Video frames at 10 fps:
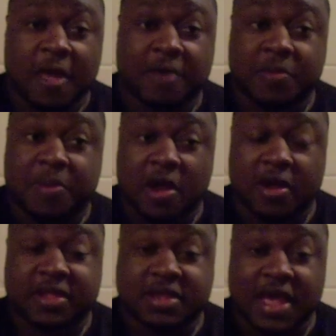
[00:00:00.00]
up to par
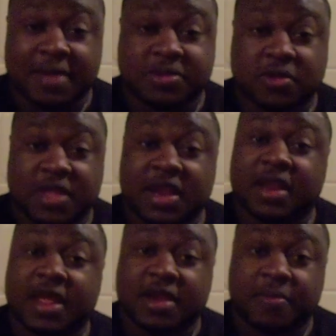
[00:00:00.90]
at the time, so they
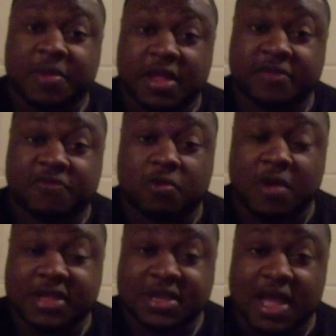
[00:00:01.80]
didn't end up getting full
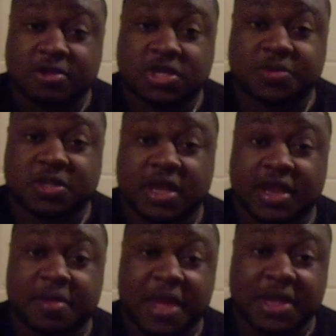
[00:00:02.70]
ride scholarships to
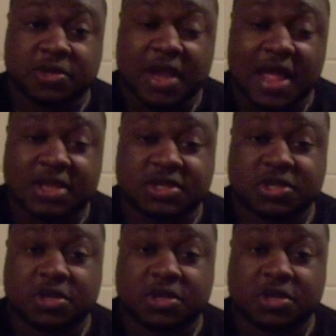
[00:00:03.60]
any major colleges.